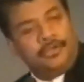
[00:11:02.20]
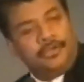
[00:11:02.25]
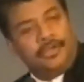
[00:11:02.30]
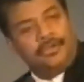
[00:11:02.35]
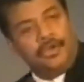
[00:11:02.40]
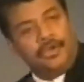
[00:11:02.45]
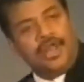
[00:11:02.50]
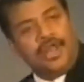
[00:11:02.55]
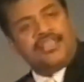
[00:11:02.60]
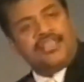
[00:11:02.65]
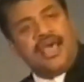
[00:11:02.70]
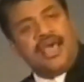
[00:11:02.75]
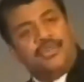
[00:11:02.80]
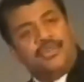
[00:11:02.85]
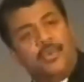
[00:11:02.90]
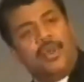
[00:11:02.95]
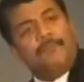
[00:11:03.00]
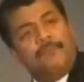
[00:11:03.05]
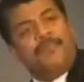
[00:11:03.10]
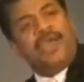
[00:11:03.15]
no, not that one. The
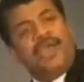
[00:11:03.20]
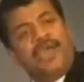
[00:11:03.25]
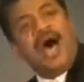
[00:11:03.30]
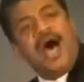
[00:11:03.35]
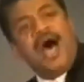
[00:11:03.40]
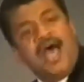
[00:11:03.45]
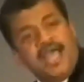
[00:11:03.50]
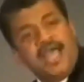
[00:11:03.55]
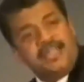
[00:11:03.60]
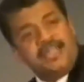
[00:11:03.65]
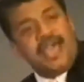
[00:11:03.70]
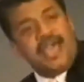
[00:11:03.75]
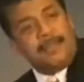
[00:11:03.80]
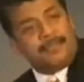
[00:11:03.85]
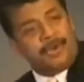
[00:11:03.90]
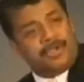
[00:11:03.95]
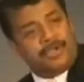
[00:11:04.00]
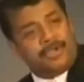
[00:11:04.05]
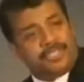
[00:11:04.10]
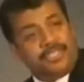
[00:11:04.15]
one behind that
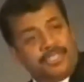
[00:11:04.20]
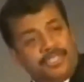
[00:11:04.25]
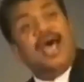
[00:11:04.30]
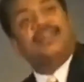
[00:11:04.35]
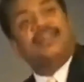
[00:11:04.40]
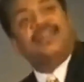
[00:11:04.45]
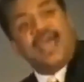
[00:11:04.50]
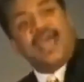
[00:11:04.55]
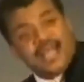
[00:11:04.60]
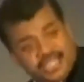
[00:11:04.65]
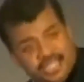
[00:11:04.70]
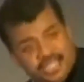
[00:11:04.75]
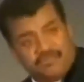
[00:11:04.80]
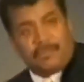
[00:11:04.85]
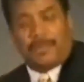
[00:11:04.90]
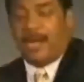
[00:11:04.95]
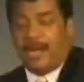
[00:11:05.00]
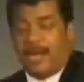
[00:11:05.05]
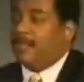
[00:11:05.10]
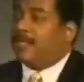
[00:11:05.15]
person. Yeah, that's a
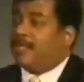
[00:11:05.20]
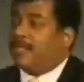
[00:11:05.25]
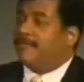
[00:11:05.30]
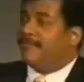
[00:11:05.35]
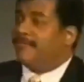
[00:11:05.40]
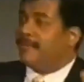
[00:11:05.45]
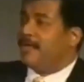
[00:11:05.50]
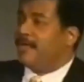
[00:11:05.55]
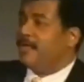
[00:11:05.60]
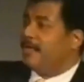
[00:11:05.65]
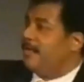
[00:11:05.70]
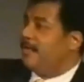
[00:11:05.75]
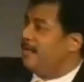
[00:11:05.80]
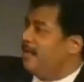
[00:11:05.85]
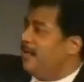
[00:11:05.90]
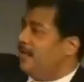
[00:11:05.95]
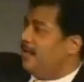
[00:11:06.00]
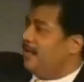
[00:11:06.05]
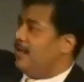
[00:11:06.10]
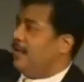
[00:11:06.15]
Republican.
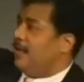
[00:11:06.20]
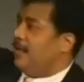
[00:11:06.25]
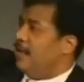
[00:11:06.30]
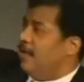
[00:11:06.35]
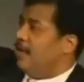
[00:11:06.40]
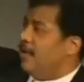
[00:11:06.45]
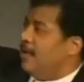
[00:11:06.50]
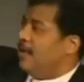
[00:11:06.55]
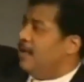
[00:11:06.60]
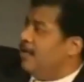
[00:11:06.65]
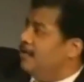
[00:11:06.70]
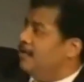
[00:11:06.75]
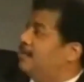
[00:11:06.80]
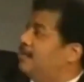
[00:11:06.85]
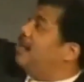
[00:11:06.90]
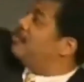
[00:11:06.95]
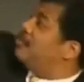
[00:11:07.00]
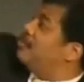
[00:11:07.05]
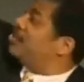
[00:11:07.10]
There's